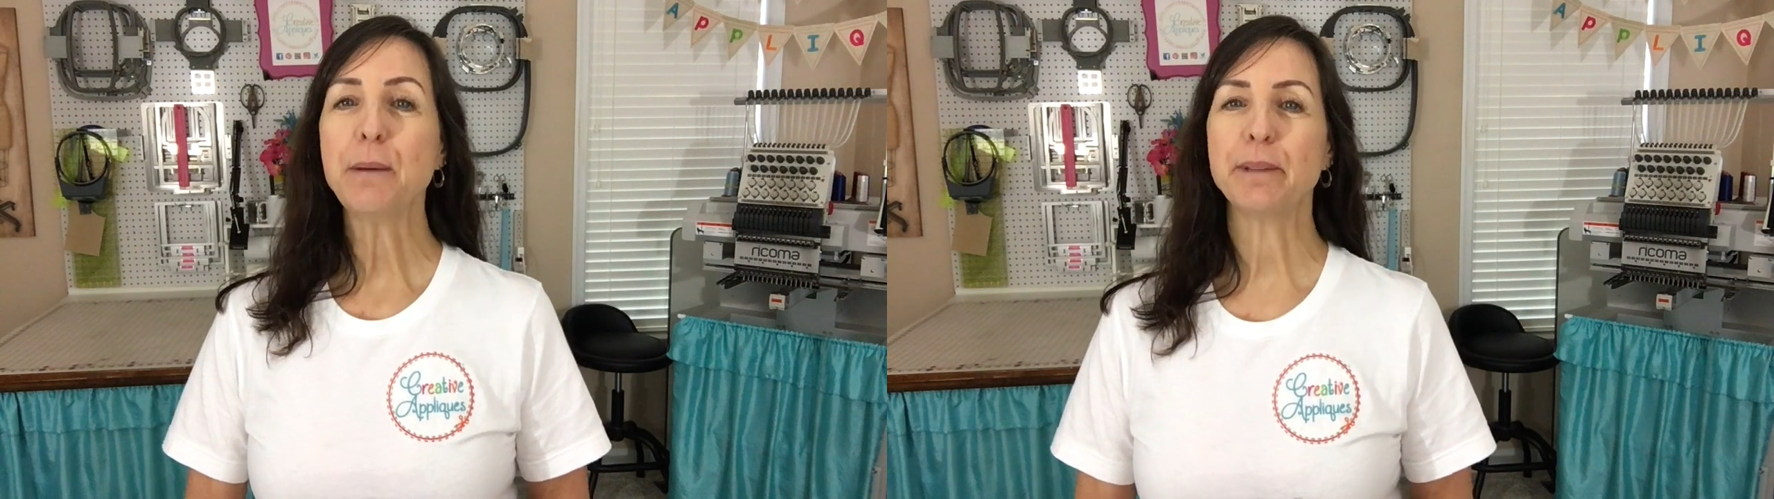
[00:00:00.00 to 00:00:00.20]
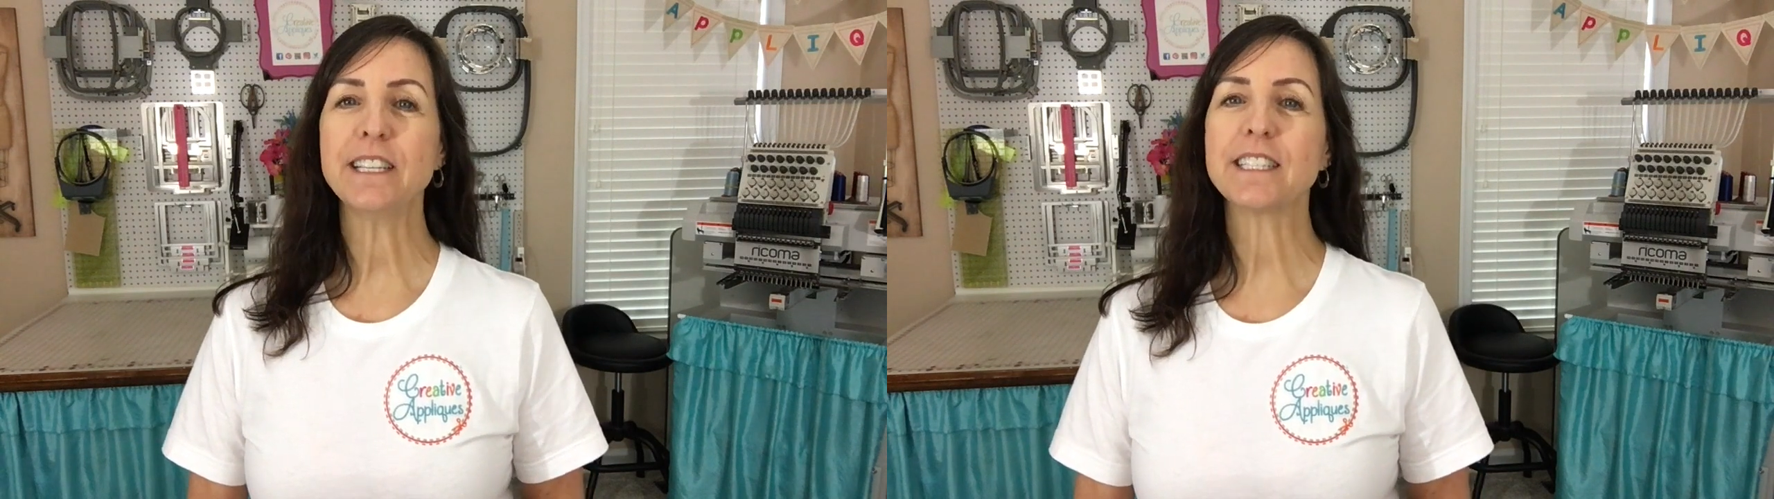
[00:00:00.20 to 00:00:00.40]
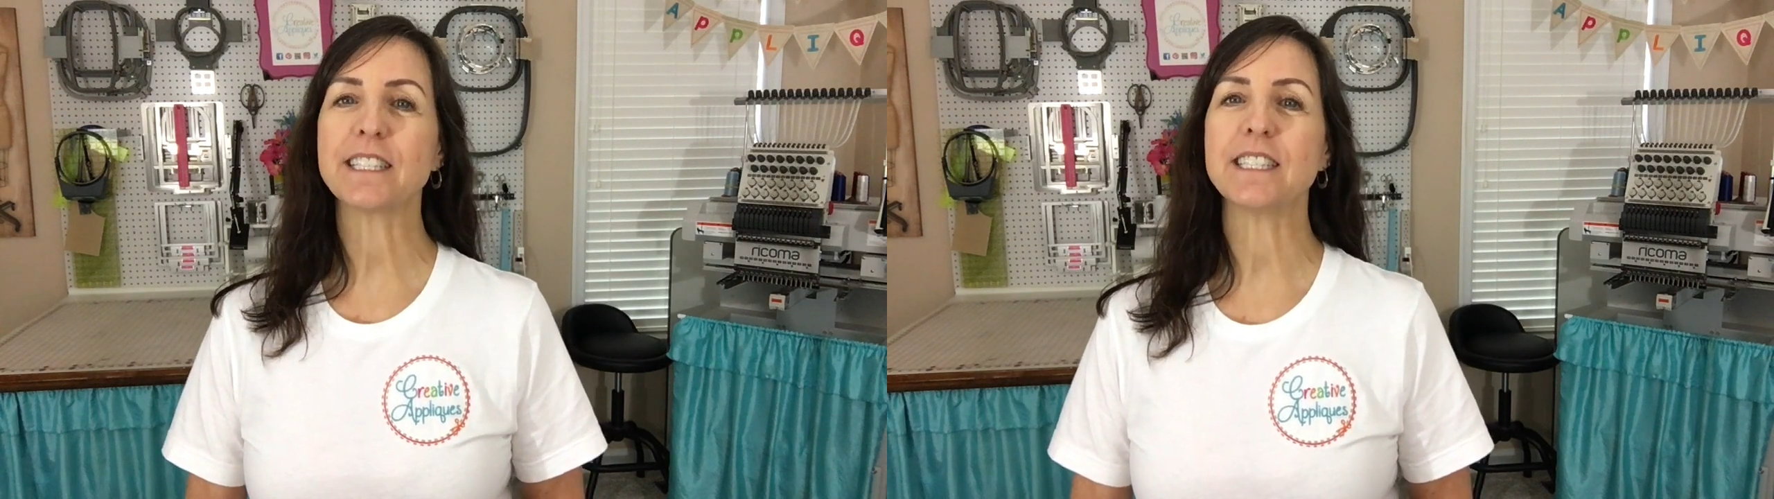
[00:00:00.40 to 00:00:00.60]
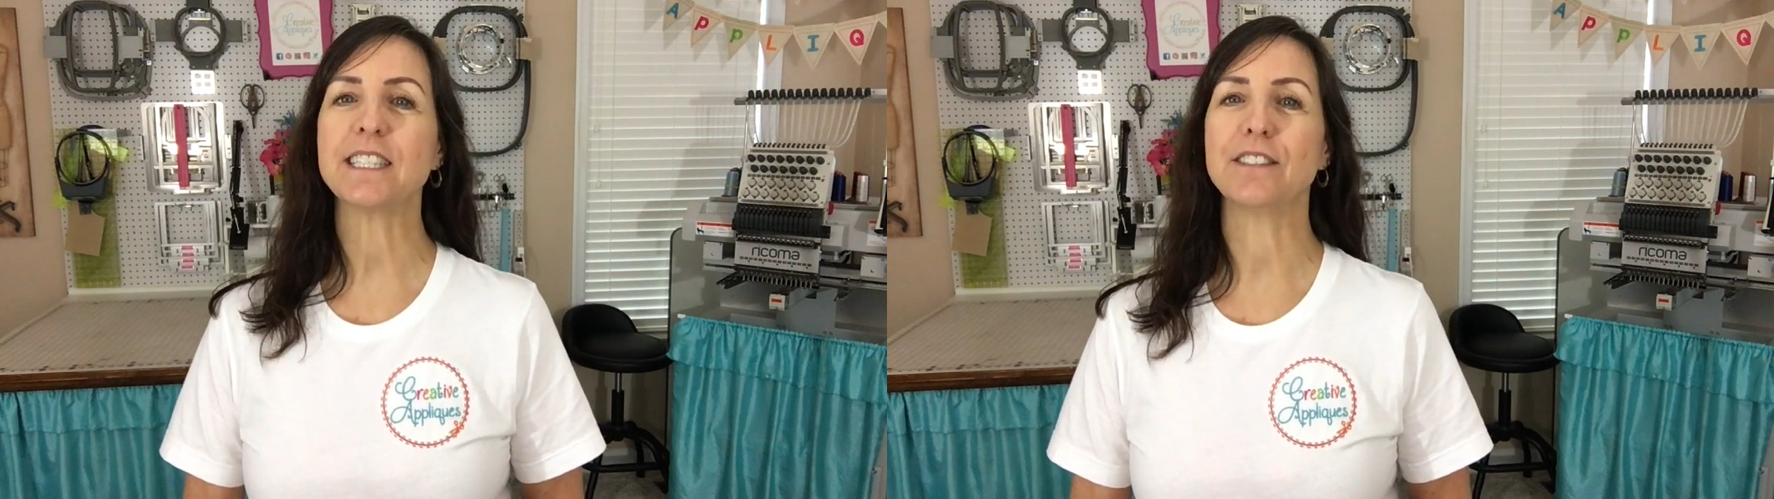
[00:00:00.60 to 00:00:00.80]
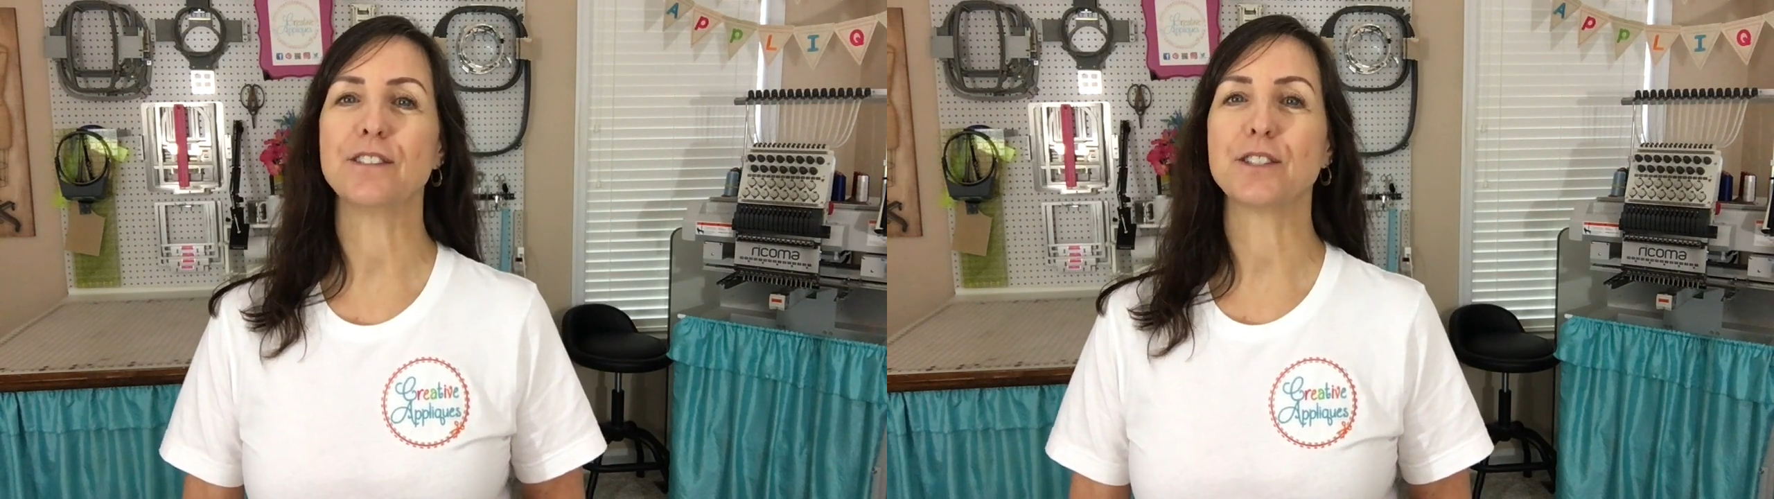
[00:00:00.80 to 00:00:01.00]
please
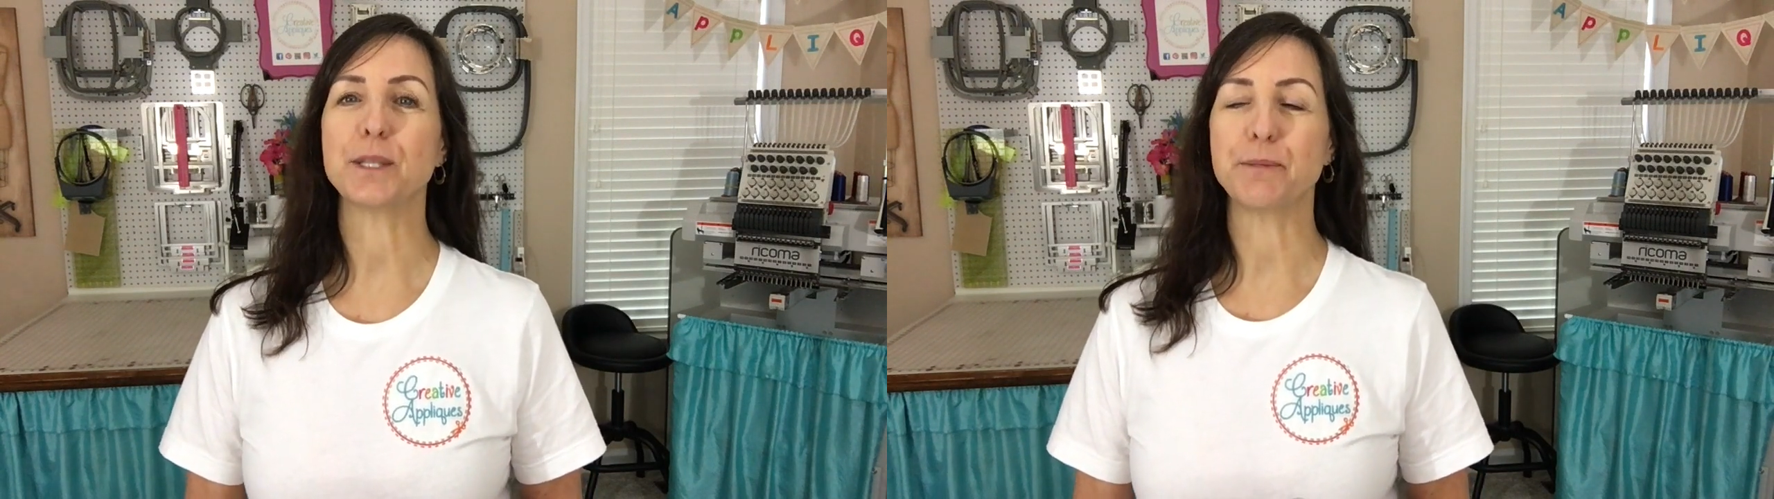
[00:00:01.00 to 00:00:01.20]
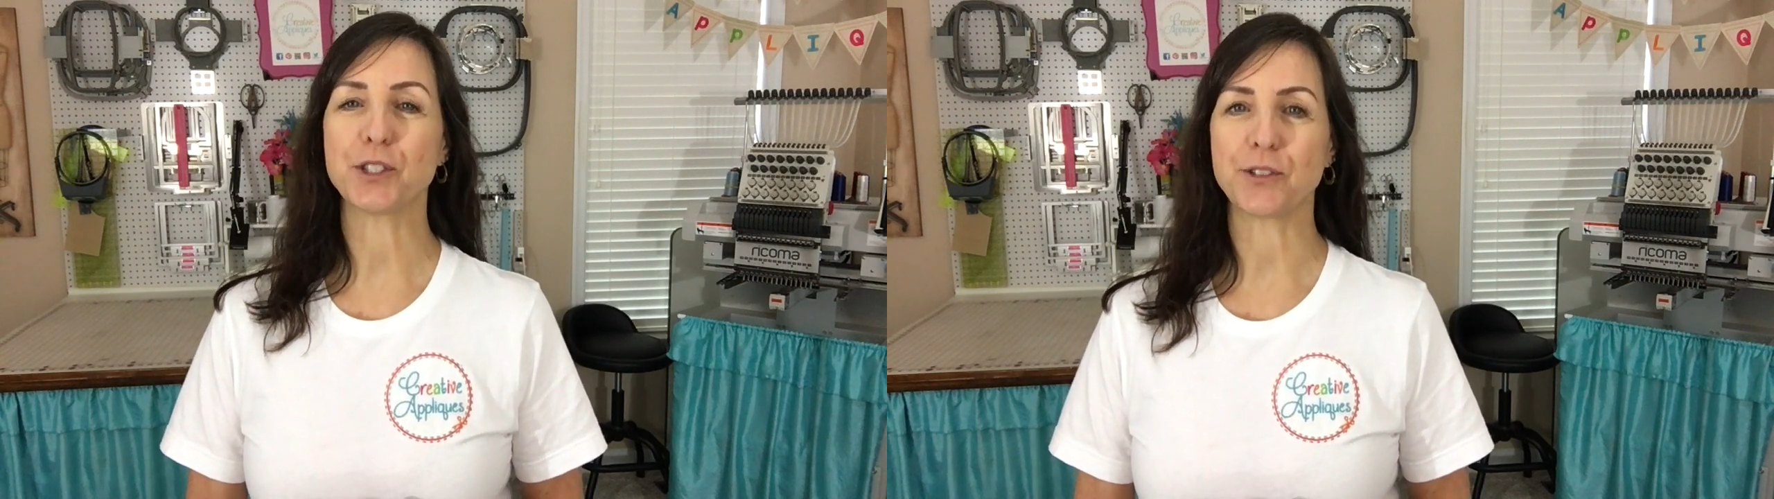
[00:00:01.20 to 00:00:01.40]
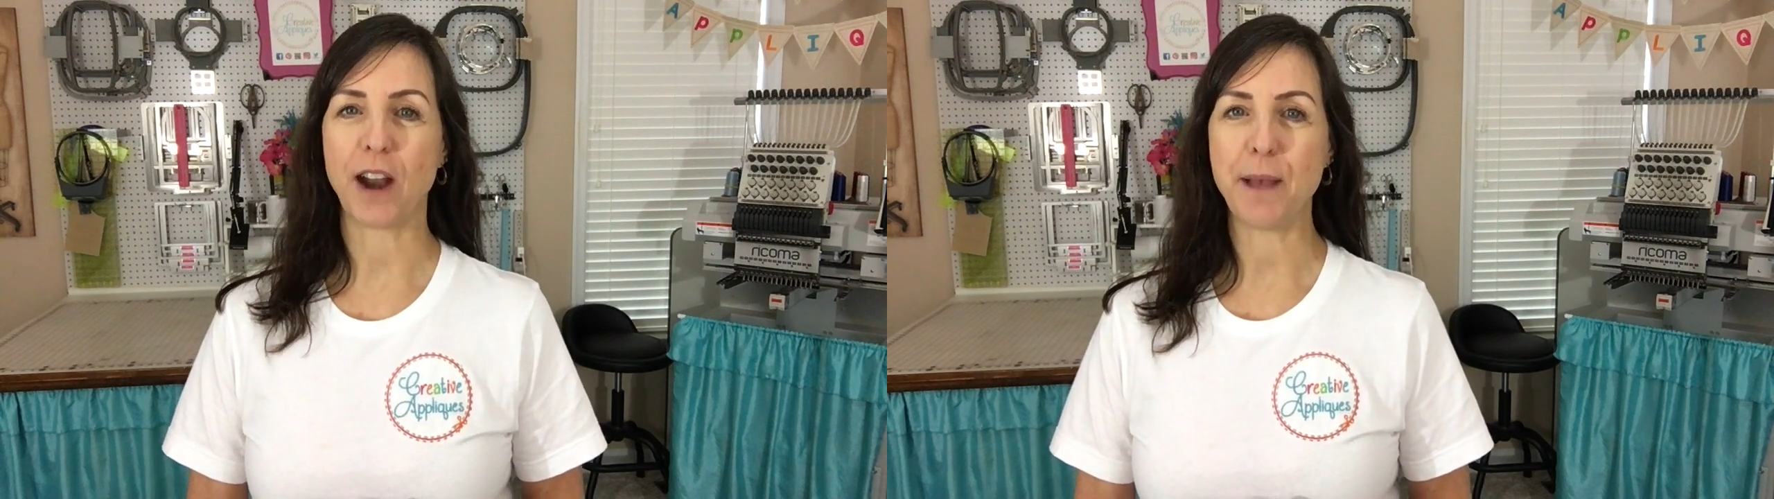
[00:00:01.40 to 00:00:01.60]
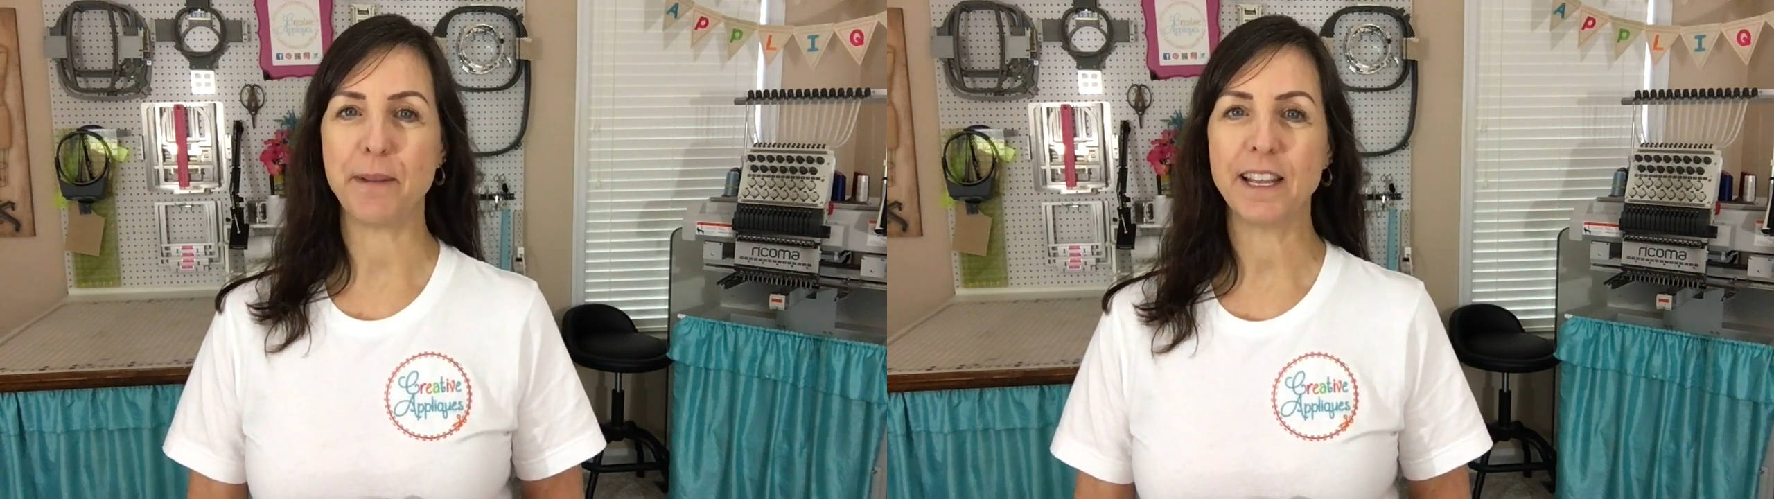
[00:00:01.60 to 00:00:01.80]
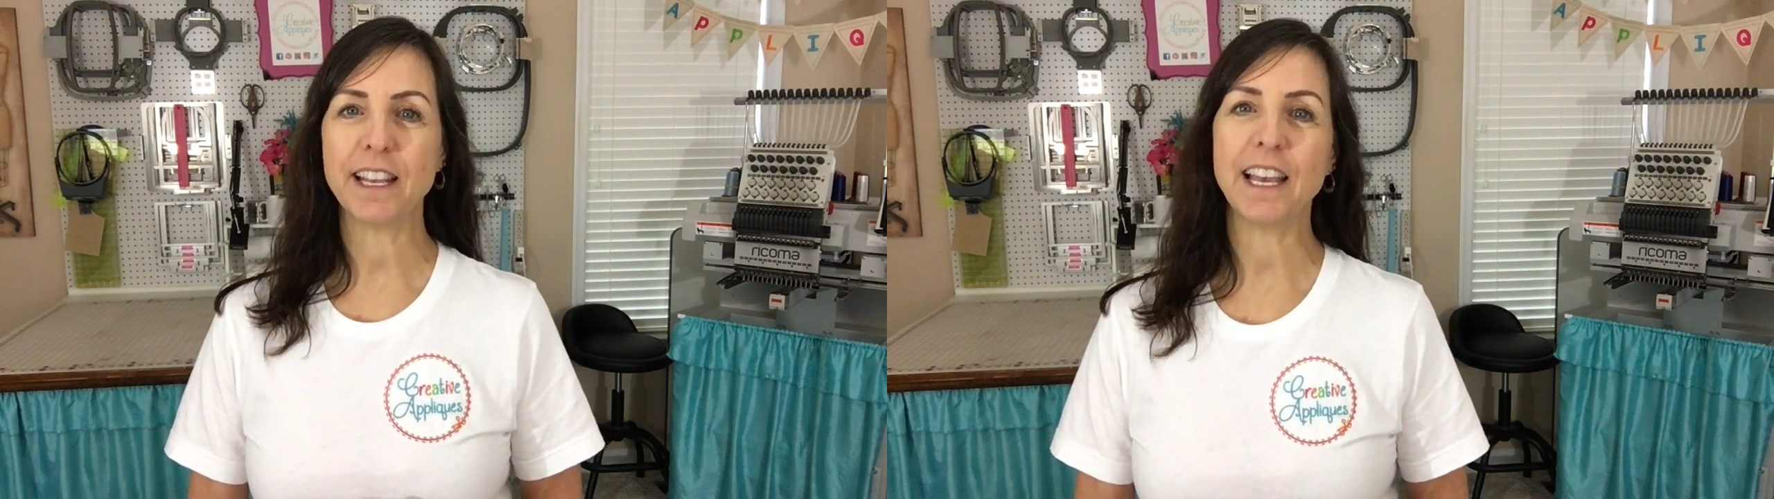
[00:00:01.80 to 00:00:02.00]
consider
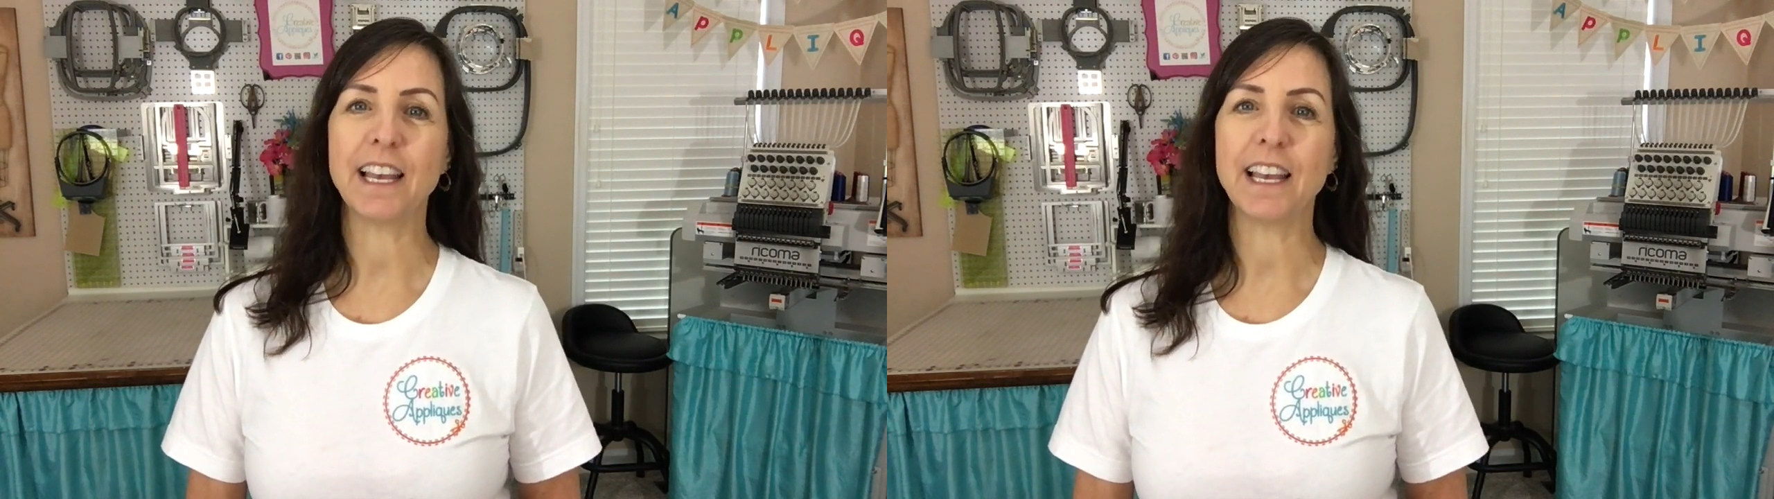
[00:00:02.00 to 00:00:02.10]
subscribing